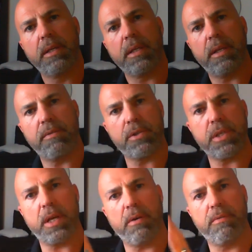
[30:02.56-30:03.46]
give
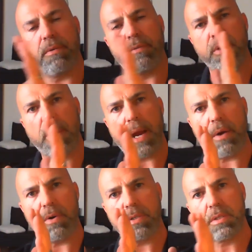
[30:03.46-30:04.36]
yourself a few
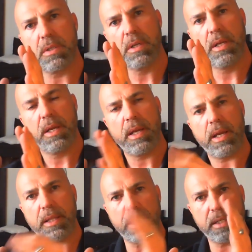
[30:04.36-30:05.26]
hours,
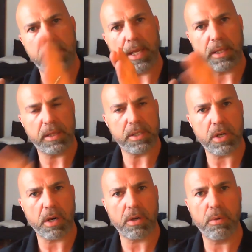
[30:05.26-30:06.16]
and then take the
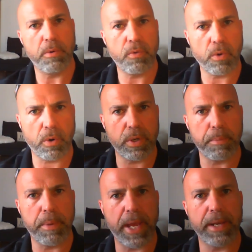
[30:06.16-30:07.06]
charcoal before going to
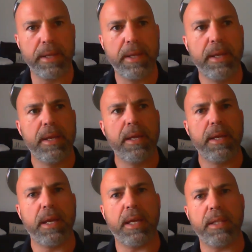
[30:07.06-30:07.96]
bed.
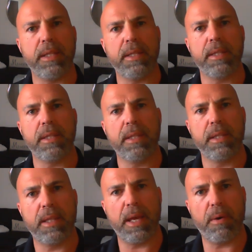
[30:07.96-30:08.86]
And
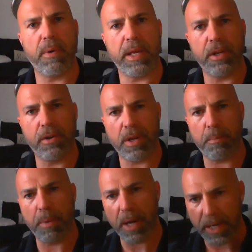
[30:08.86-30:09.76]
that way you're
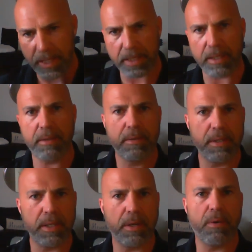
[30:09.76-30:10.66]
not binding,
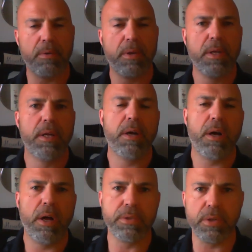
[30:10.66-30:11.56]

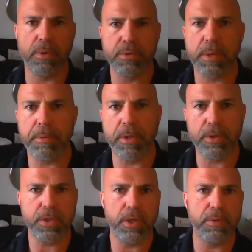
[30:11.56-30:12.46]
also some of
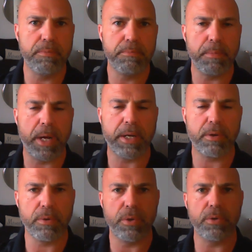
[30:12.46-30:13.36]
those good
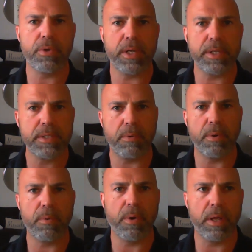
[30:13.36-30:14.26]
micronutrients that
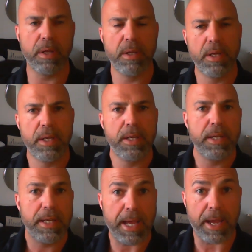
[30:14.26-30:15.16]
we want to
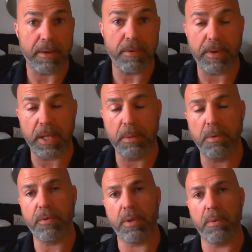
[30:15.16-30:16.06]
have
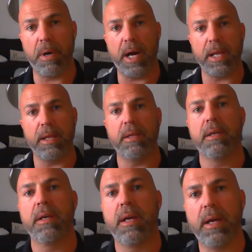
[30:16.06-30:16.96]
available for the body,
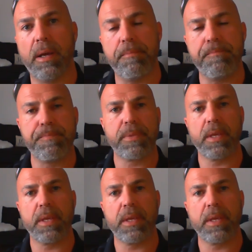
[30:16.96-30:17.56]
and